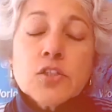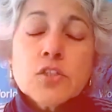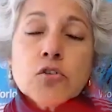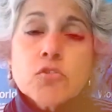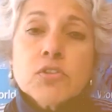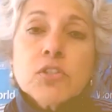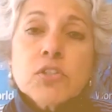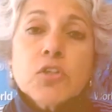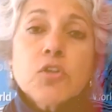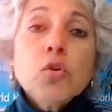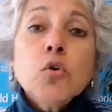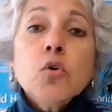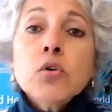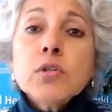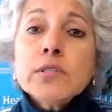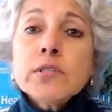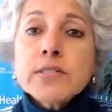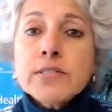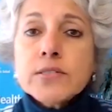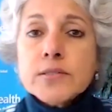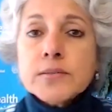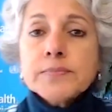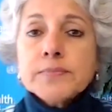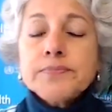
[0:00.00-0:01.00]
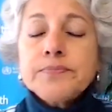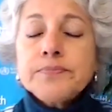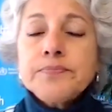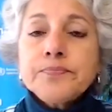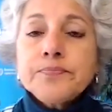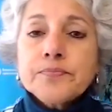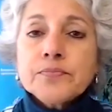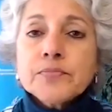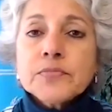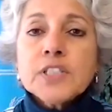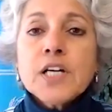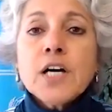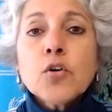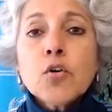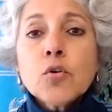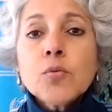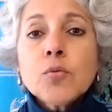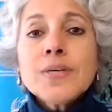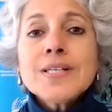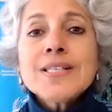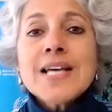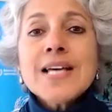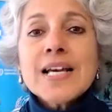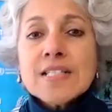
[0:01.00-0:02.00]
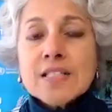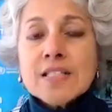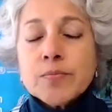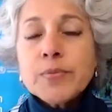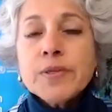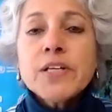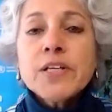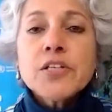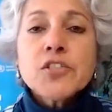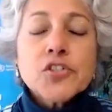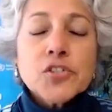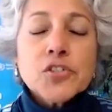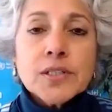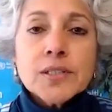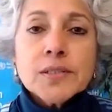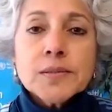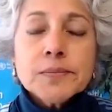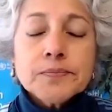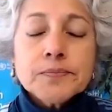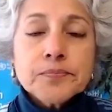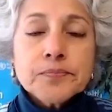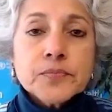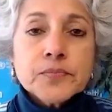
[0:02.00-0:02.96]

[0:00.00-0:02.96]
You know, the goals are always aspirational.